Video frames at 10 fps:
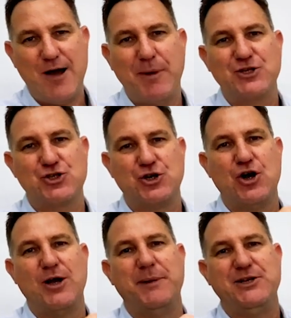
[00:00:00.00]
much
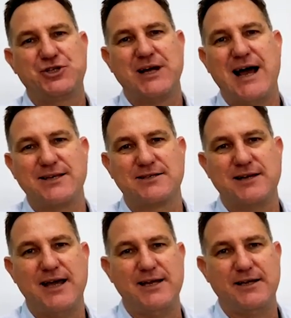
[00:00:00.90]
time each task
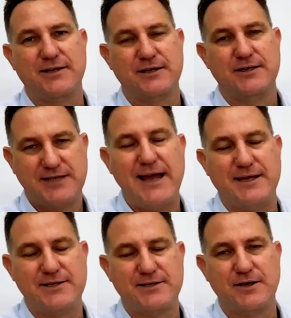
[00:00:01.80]

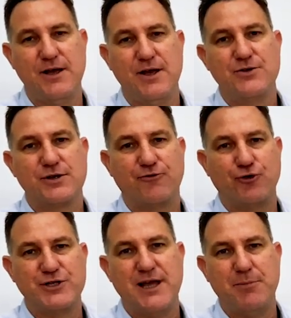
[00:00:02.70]
takes. So for
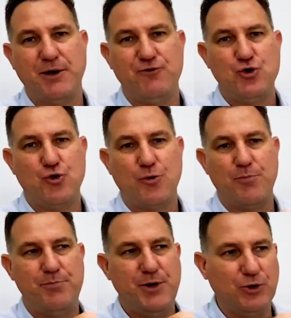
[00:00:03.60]
example, if you're
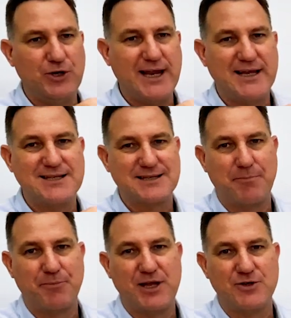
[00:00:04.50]
building
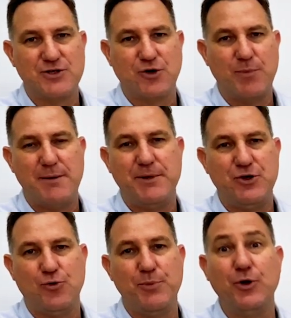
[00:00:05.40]
something, so maybe
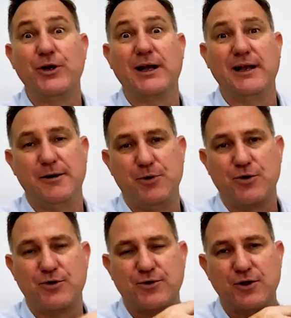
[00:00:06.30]
you're building a
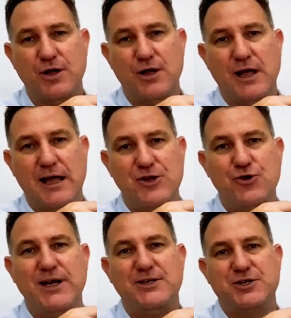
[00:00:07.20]
letterbox, you
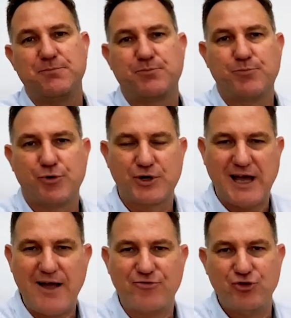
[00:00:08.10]
need to
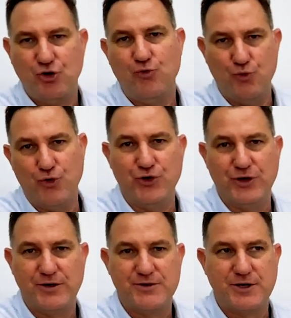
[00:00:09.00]
cut the wood.
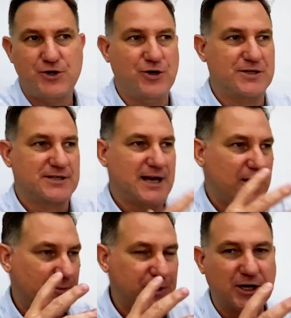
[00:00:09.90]
So you can say,
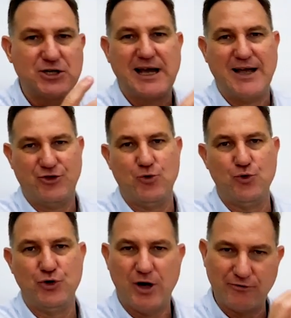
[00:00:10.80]
I'm going to cut the
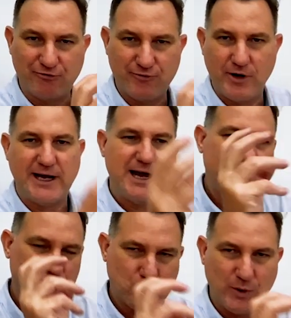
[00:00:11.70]
wood on Friday,
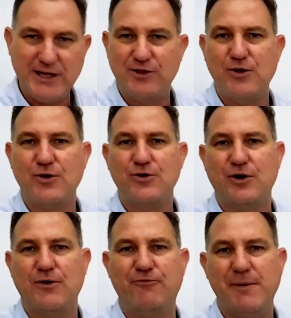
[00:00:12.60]
the 23rd
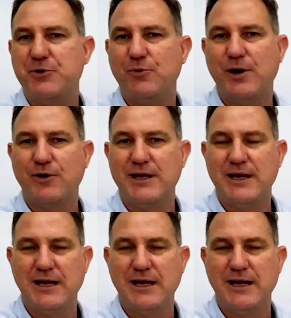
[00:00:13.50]
of February,